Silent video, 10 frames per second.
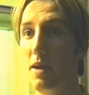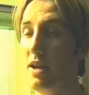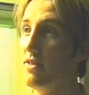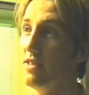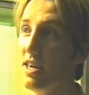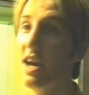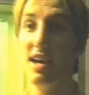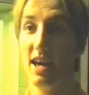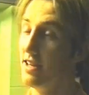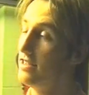But even
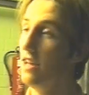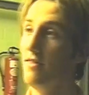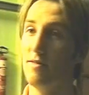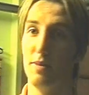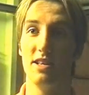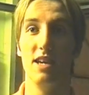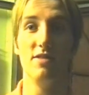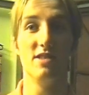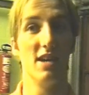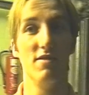
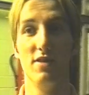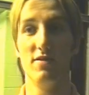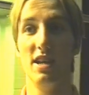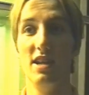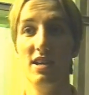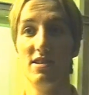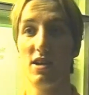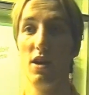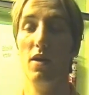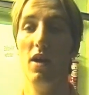even 10-15 years
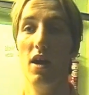ago,